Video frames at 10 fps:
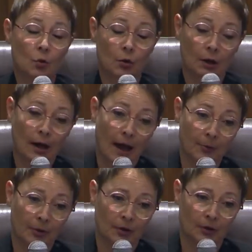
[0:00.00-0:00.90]
more
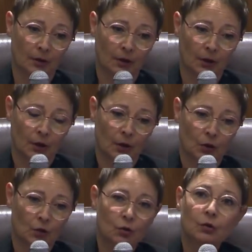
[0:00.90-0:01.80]
capital
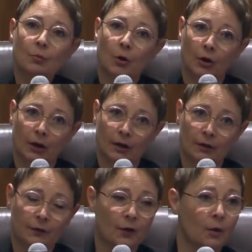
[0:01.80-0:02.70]
to the
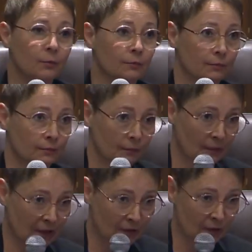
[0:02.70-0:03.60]
market from
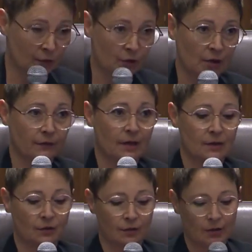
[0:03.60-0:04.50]
the institutional
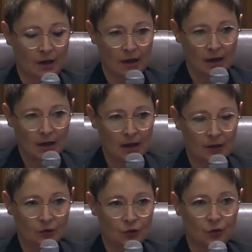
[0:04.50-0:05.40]
investor
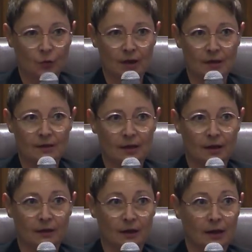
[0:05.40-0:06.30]
is to showcase
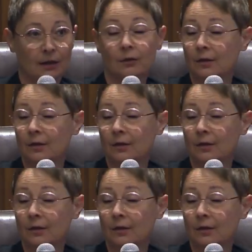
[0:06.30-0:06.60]
that A,